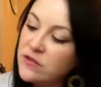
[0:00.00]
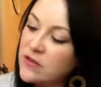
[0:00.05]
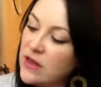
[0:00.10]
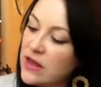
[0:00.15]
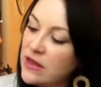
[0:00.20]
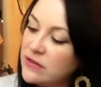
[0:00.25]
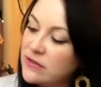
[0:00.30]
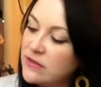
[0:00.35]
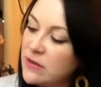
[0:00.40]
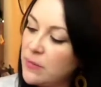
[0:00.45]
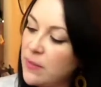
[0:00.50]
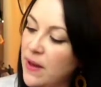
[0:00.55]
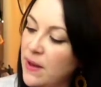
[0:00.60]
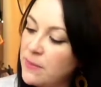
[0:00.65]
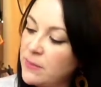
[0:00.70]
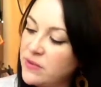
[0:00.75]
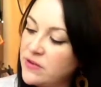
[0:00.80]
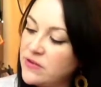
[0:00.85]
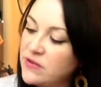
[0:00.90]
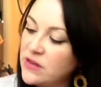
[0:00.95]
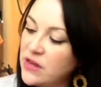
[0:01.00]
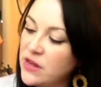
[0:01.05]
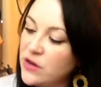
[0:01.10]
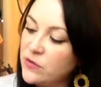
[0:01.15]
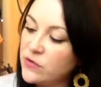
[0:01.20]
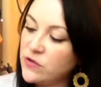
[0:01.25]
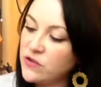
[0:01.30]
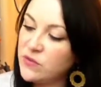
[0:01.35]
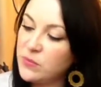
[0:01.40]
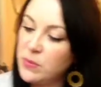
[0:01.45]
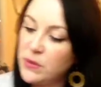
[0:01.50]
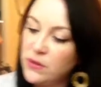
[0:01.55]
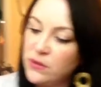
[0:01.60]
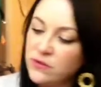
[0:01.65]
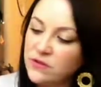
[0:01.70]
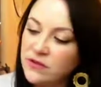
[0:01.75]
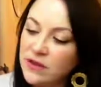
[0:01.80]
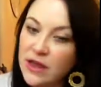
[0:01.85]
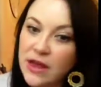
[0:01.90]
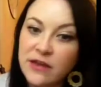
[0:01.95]
says Pamper Secrets
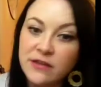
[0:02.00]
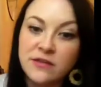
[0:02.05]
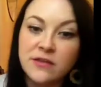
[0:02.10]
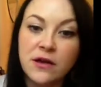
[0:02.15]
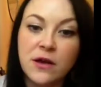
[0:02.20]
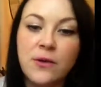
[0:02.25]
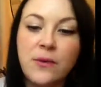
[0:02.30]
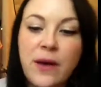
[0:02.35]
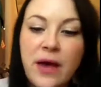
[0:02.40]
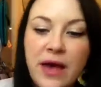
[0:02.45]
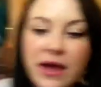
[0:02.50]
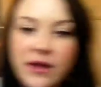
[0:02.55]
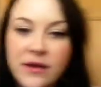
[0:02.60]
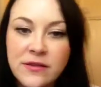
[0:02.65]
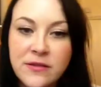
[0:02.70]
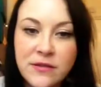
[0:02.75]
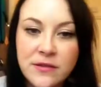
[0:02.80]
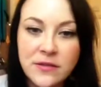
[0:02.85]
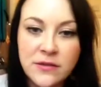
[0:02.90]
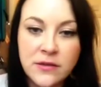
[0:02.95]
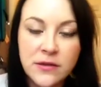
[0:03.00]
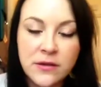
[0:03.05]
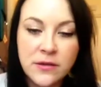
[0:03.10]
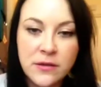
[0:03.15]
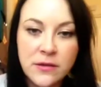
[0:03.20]
Beauty SOS,